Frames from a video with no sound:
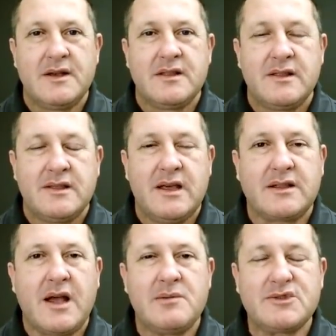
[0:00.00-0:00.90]
that
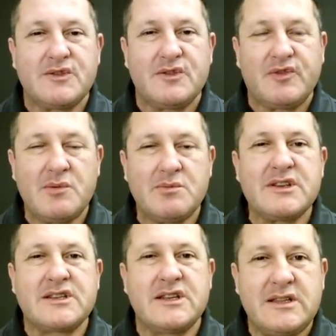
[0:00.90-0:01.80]
comes from the
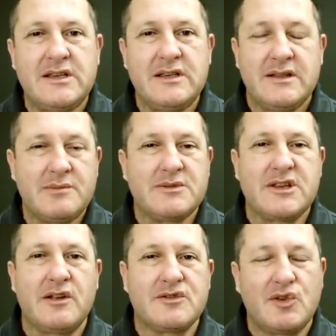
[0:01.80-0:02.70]
city
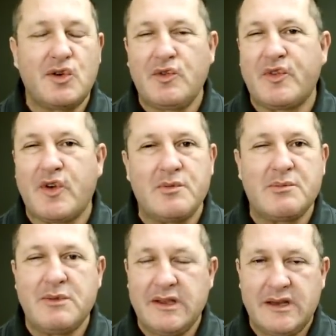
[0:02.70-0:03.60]
themselves or from the
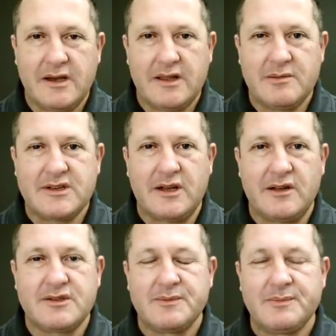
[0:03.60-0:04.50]
media
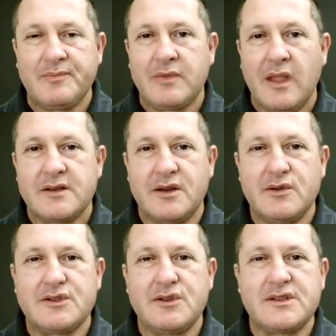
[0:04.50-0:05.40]
themselves. So
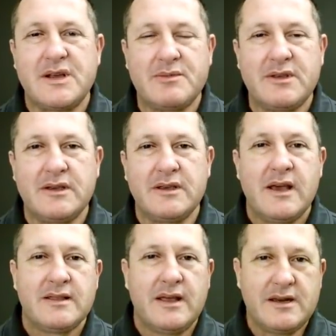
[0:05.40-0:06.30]
it's not something
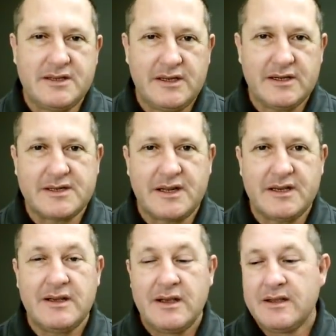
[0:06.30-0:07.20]
that is
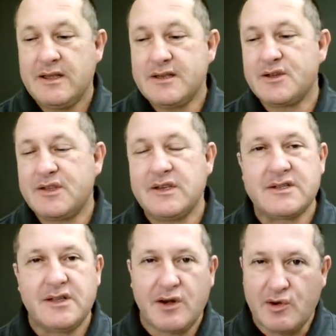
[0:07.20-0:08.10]
hearsay. These are things
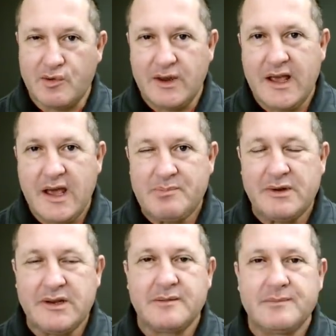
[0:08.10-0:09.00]
that are really
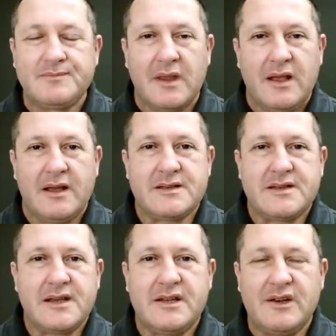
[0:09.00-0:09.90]
happening, and it's
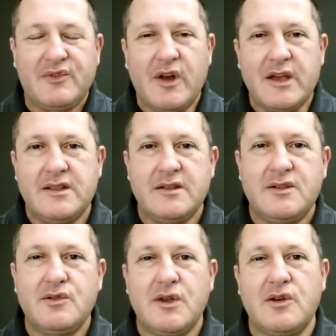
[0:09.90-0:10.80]
actually frightening
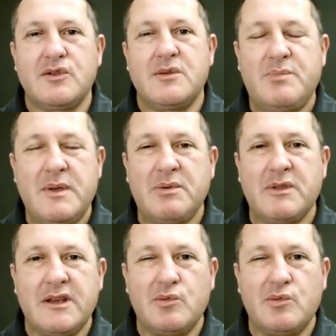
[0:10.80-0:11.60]
to know that people that